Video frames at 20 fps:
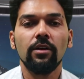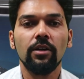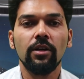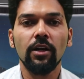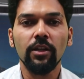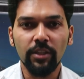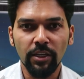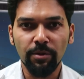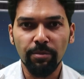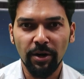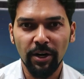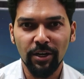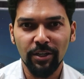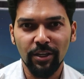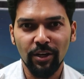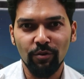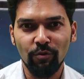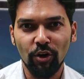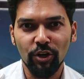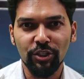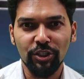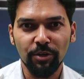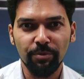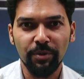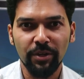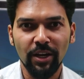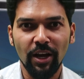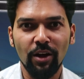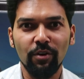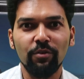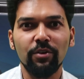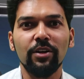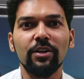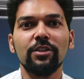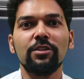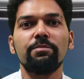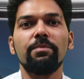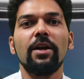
Nothing better than watch keeping hours.